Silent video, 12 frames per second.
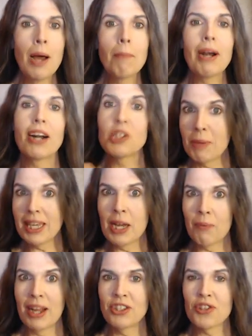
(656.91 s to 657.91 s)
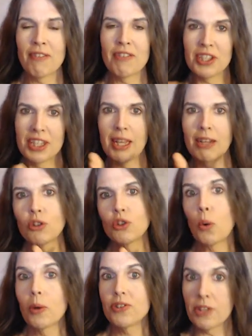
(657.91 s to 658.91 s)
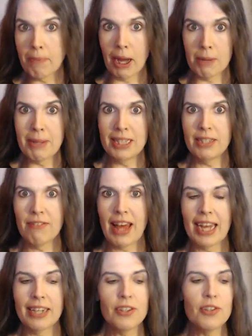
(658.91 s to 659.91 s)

But our speaking range is obviously towards the bottom end of that.